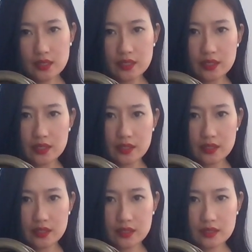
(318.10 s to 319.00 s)

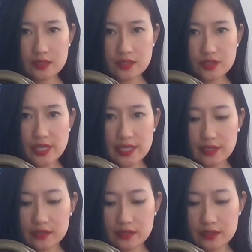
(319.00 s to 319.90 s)
the
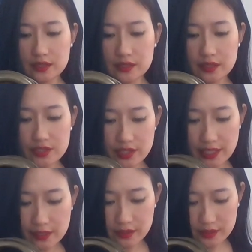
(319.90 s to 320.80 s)
triangular
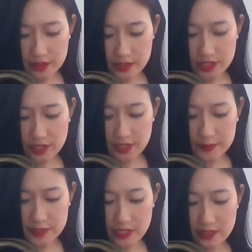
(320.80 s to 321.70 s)

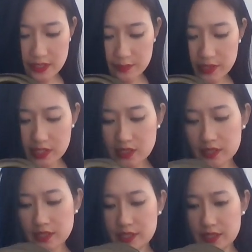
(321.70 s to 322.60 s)
charms that he put
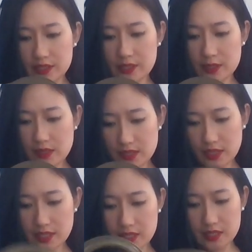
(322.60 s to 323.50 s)
on here.
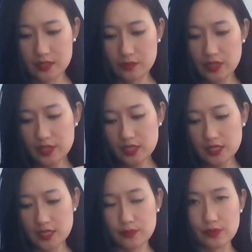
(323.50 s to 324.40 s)
And one
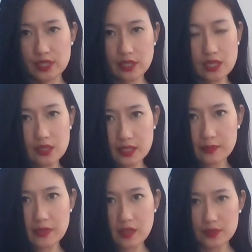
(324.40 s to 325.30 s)
thing I really
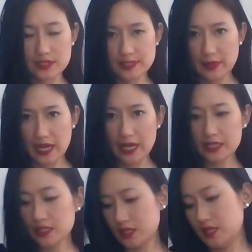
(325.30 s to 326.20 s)
like about this
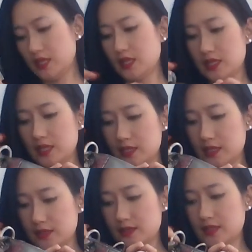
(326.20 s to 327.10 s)
bag
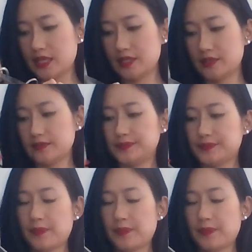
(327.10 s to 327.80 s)
is that